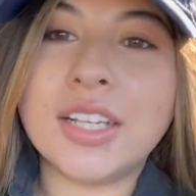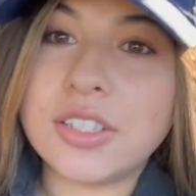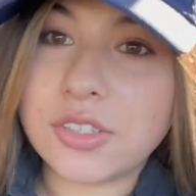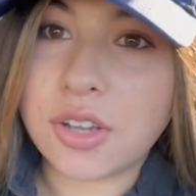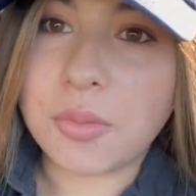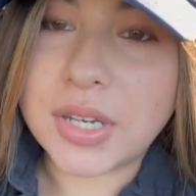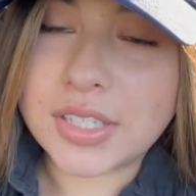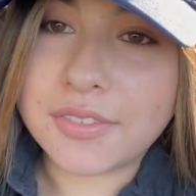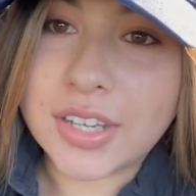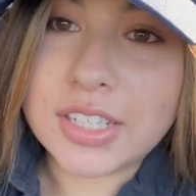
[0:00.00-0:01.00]
So I'm gonna
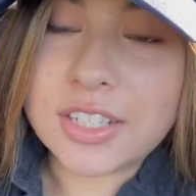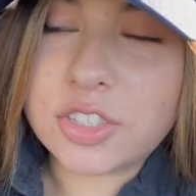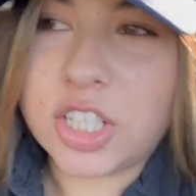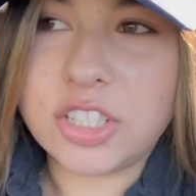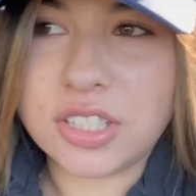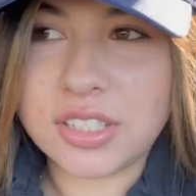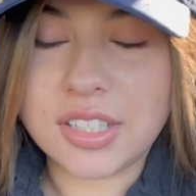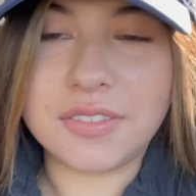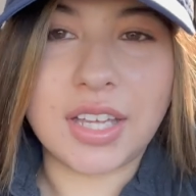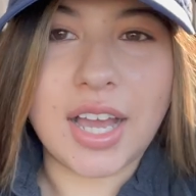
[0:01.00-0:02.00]
see if I can exchange it and
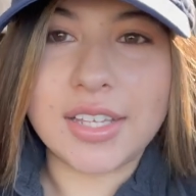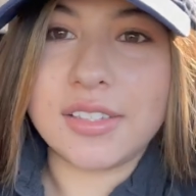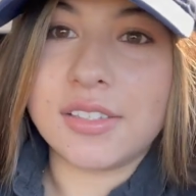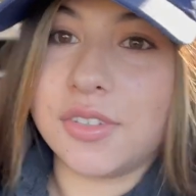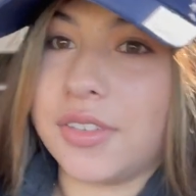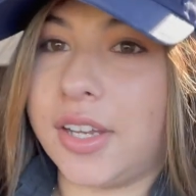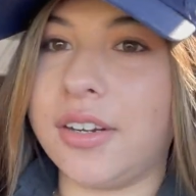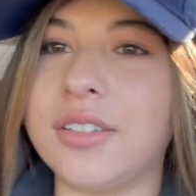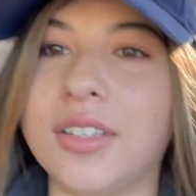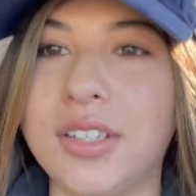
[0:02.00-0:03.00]
see if the guy is still
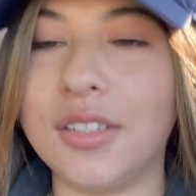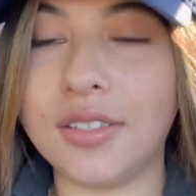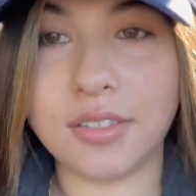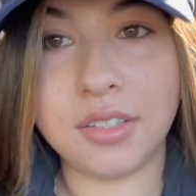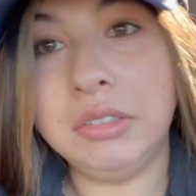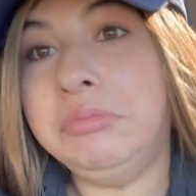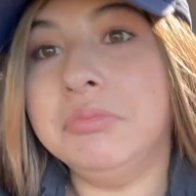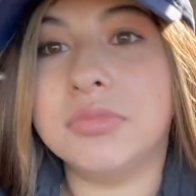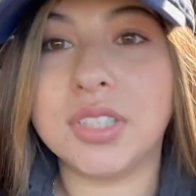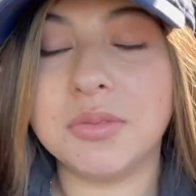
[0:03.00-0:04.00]
there, because
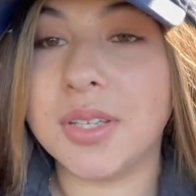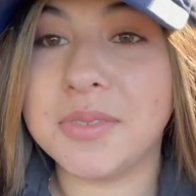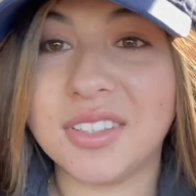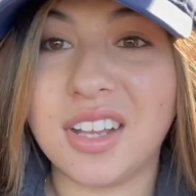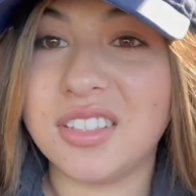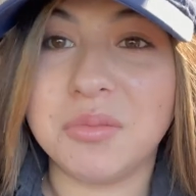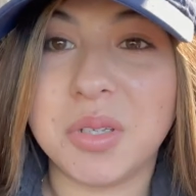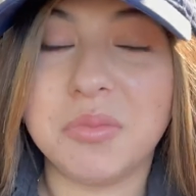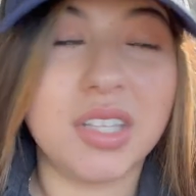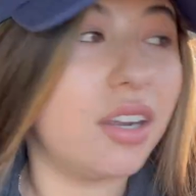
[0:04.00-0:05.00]
sometimes they're not,
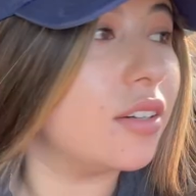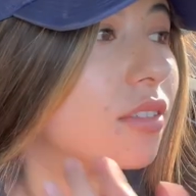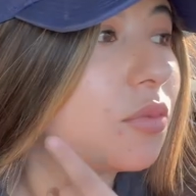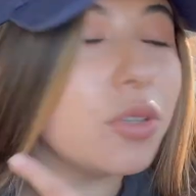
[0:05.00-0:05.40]
sometimes they are.